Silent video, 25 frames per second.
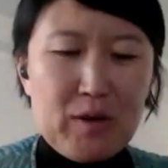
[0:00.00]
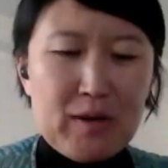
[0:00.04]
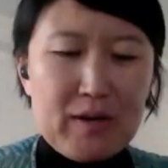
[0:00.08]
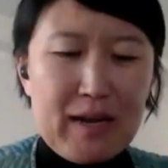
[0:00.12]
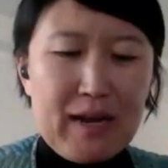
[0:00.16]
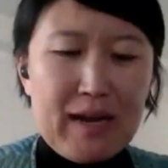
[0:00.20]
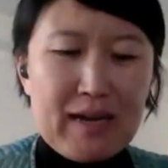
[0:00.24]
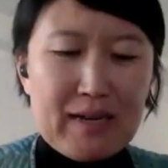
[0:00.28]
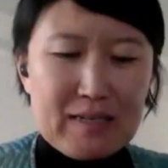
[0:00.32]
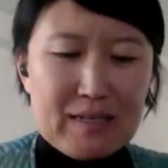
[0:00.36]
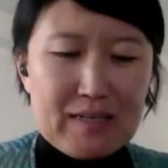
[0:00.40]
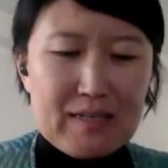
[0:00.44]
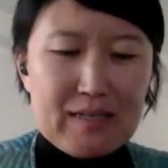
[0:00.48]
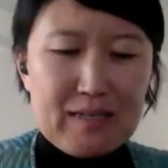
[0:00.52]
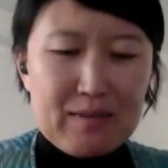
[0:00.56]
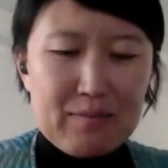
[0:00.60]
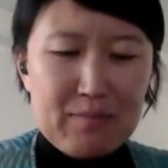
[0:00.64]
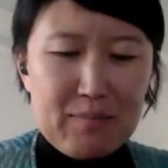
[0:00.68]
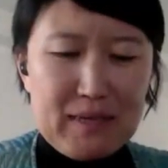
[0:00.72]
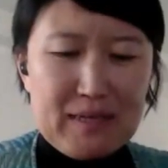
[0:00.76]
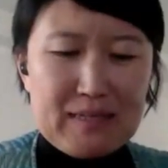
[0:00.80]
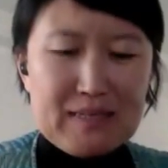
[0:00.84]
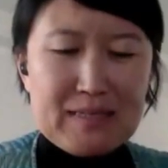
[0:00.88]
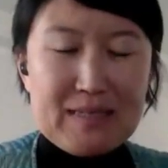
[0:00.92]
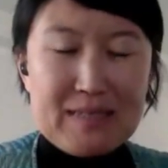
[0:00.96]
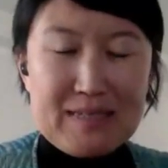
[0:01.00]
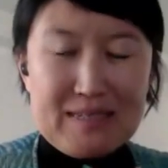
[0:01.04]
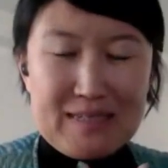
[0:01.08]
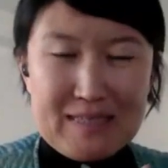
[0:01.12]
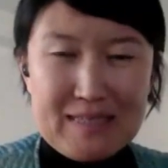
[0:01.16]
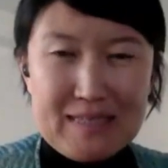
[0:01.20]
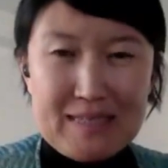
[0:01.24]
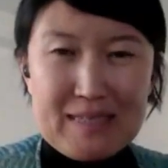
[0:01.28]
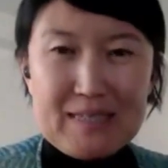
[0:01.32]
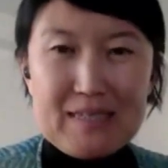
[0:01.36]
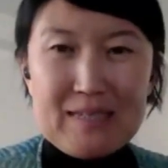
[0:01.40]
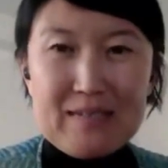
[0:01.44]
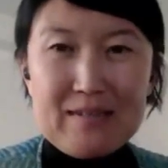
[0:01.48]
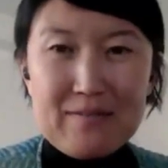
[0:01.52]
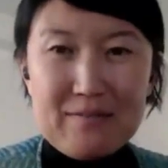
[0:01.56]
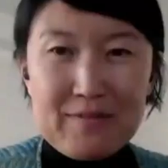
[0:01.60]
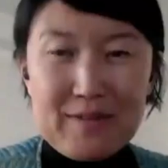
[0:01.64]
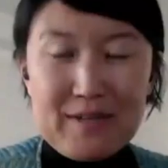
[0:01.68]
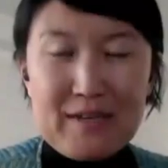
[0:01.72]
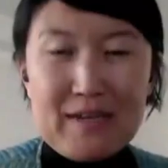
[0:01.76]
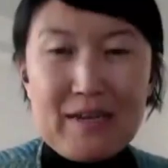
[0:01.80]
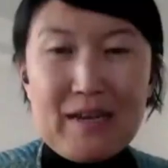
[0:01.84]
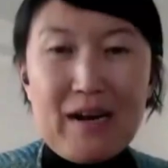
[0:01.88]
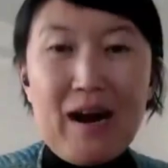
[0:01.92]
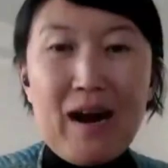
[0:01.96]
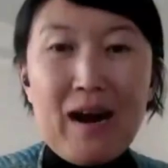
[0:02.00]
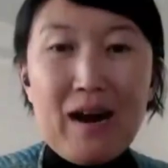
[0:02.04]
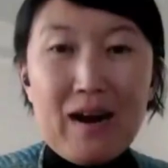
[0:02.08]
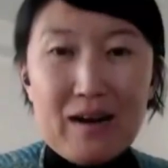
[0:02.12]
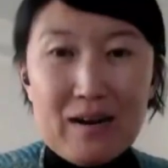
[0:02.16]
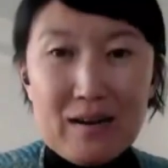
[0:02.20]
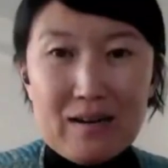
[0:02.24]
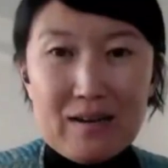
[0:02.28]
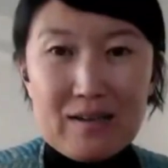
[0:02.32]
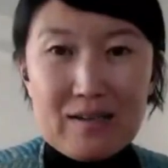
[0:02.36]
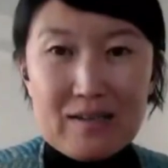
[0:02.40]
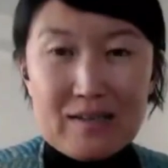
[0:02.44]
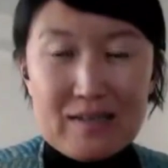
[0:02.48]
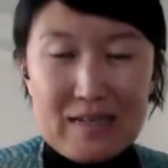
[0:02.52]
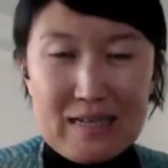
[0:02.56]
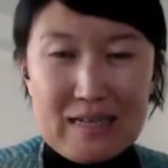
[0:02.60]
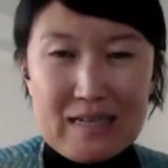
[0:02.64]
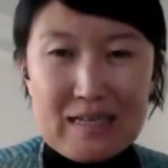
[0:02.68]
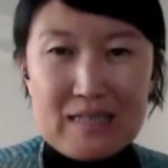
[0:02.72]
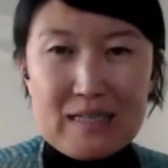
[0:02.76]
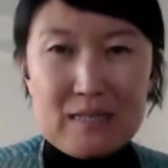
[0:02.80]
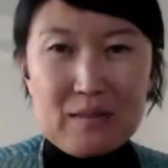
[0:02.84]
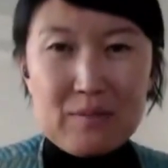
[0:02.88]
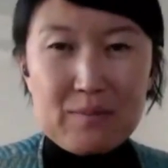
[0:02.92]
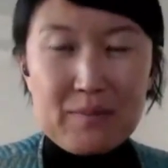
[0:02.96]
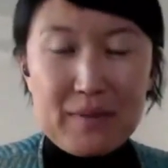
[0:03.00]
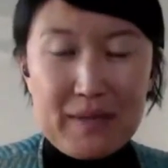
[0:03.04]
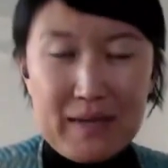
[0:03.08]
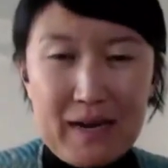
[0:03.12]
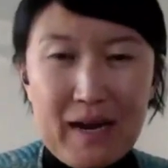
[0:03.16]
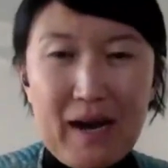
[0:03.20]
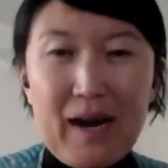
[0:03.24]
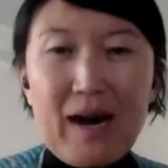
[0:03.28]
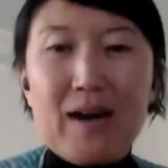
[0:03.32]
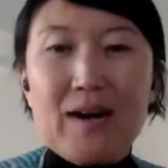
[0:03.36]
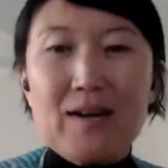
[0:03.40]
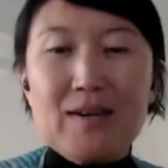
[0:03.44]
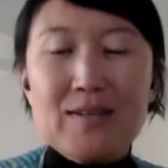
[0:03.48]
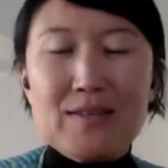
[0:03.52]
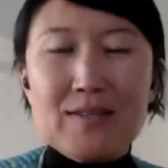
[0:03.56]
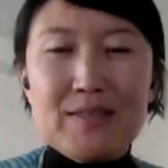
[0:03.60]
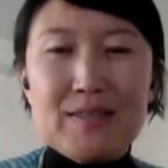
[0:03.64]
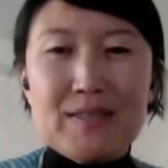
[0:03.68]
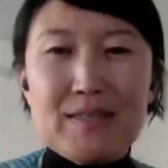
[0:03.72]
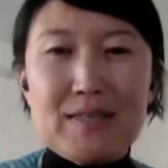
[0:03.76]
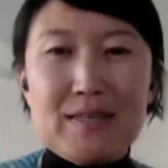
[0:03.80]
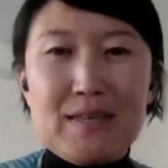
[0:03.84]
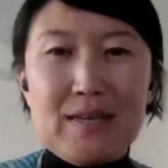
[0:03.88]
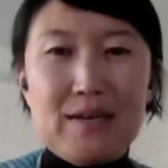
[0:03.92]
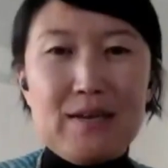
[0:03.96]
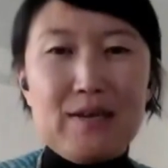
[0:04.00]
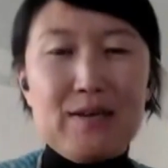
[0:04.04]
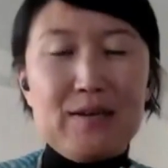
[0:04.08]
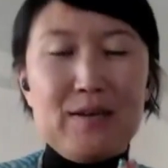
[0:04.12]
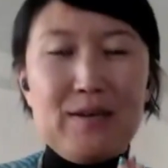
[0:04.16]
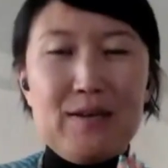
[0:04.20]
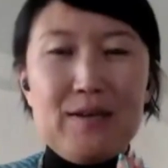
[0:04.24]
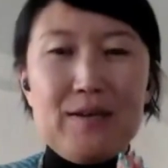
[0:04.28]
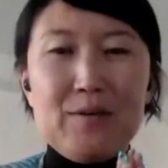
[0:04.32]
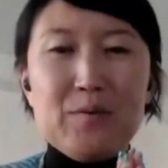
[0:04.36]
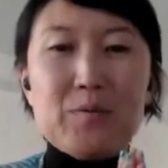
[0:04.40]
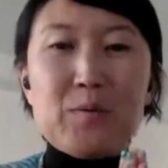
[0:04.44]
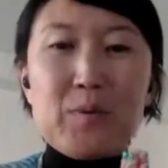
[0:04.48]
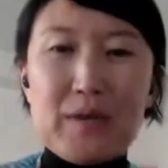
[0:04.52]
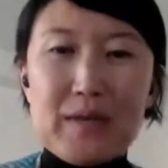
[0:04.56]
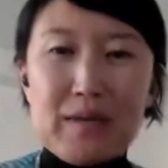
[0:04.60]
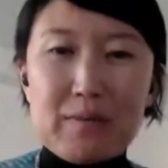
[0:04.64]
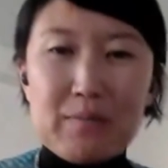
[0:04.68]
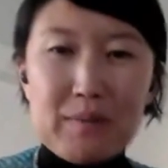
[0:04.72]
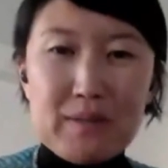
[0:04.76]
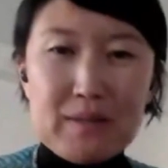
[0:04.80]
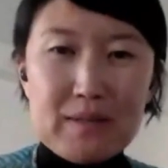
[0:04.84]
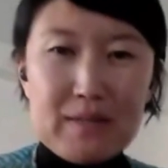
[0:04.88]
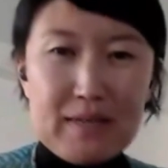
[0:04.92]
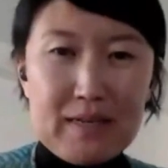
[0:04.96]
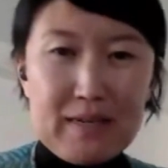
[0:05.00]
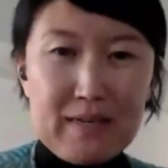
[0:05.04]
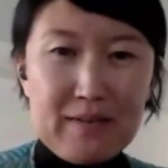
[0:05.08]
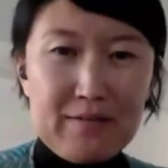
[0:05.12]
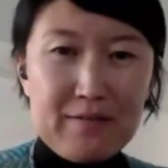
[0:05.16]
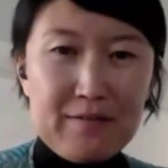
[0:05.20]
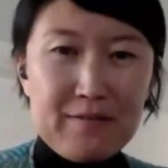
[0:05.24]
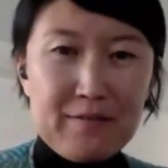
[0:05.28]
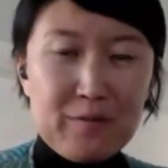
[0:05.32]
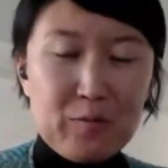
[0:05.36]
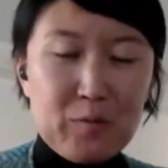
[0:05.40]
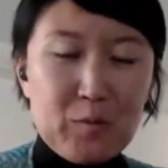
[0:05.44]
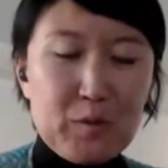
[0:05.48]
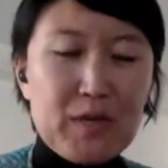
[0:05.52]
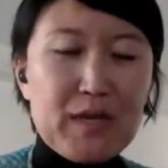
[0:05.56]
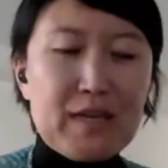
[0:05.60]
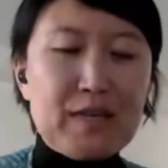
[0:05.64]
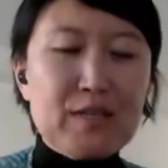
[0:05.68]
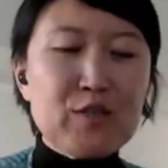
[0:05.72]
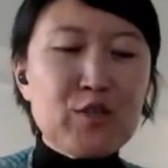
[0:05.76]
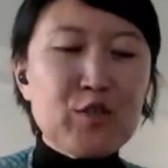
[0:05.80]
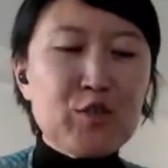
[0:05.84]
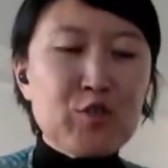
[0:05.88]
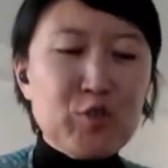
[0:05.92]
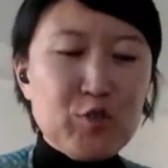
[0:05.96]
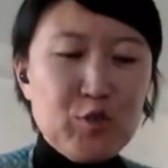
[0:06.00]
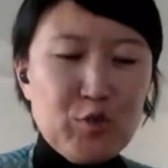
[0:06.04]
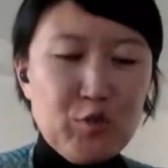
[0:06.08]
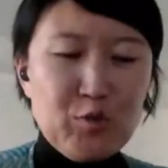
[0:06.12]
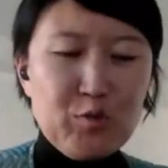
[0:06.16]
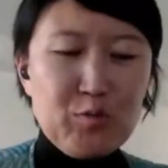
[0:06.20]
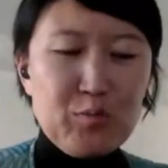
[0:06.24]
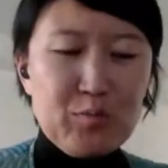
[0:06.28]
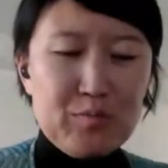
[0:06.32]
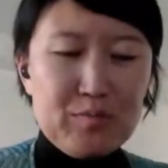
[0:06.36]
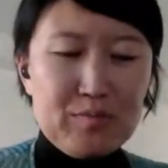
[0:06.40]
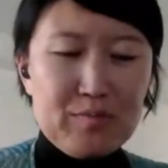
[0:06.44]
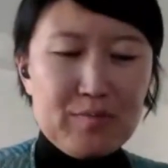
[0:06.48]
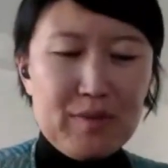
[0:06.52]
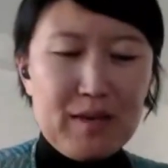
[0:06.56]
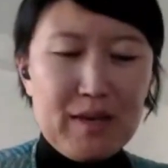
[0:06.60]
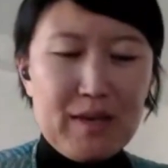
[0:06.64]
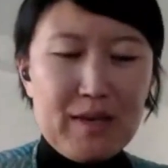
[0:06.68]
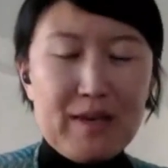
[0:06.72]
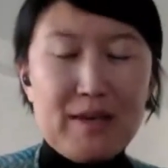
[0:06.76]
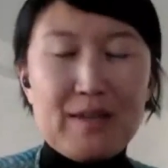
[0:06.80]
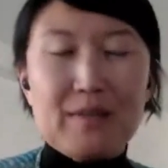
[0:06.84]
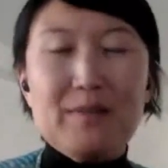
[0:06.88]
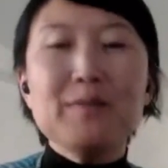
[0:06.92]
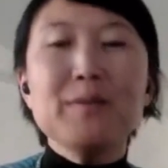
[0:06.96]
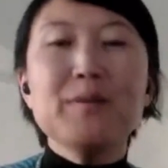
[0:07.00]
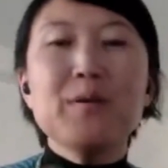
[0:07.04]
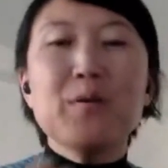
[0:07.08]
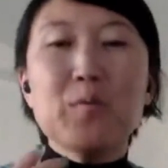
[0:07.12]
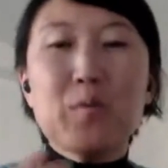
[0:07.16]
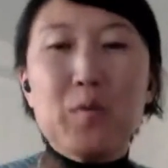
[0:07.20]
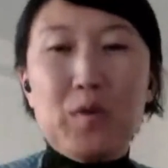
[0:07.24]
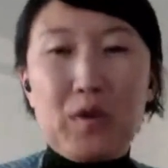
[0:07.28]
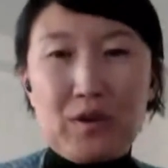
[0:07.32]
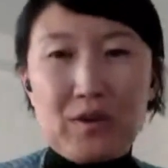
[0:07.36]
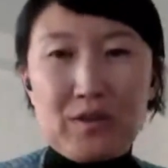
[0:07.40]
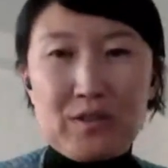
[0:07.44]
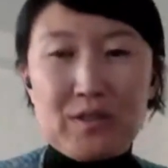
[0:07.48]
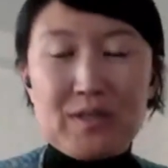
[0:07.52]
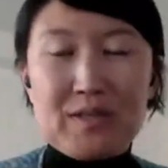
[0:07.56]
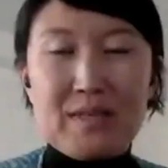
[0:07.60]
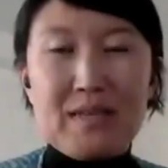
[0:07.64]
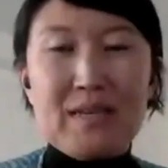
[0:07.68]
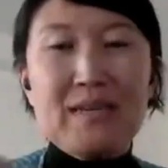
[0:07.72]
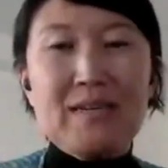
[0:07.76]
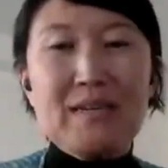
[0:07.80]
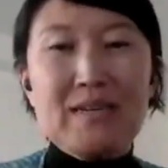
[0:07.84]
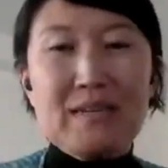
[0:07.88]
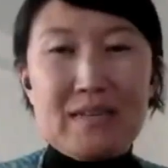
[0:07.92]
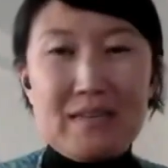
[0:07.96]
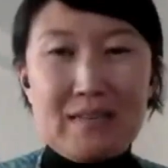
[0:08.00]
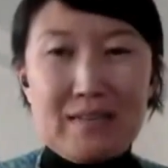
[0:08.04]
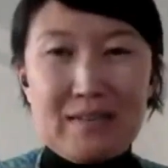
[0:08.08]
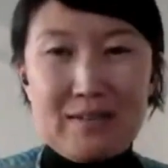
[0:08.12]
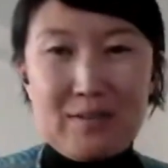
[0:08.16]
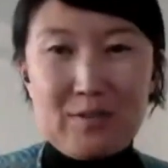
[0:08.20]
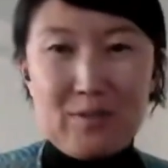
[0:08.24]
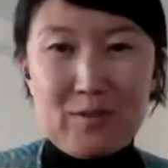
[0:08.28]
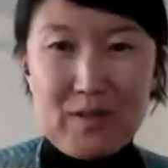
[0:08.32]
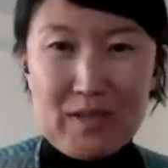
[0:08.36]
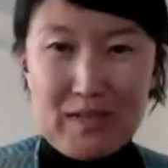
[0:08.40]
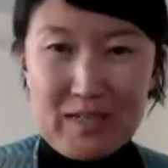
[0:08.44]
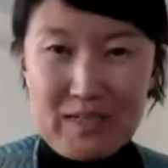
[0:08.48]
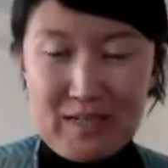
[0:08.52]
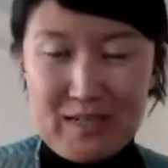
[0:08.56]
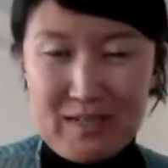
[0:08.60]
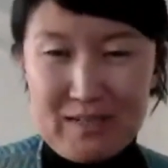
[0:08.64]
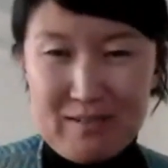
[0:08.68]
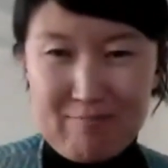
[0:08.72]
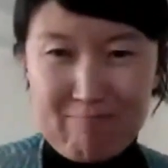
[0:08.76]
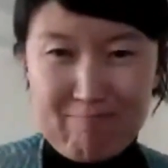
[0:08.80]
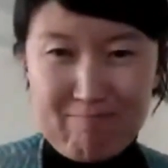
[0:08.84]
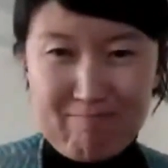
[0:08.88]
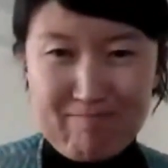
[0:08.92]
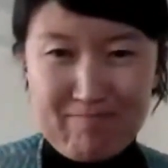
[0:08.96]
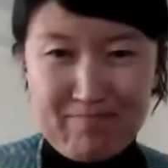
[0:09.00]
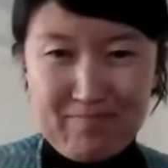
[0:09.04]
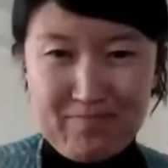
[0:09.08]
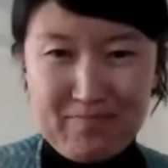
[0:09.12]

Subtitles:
actually makes the decision very hard is because we assume the worst in either direction.